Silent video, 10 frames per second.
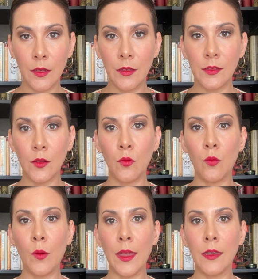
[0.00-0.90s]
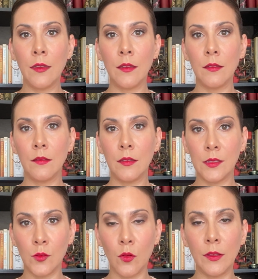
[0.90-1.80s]
So when the
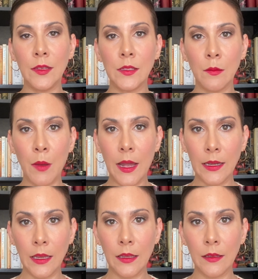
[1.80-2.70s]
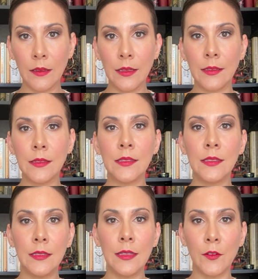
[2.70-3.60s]
soul leaves the body,
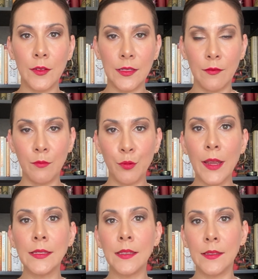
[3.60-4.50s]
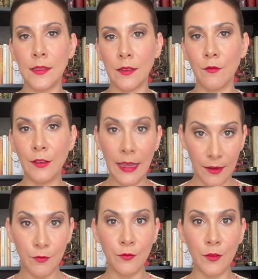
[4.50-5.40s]
there is a presence of
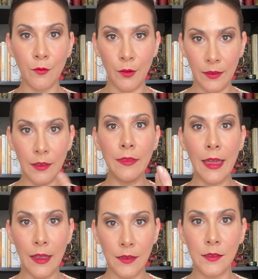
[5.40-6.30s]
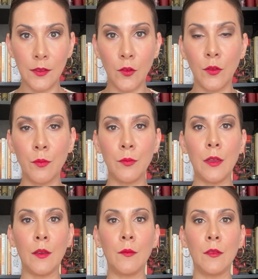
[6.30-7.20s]
life within that. So
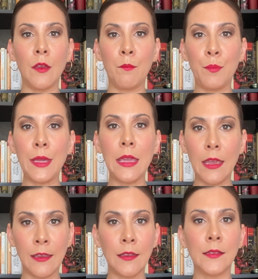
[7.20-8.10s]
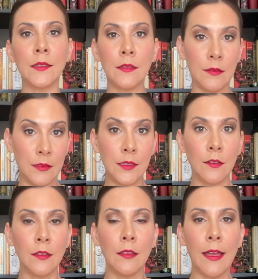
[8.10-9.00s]
the being is
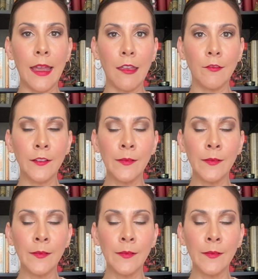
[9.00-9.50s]
still alive.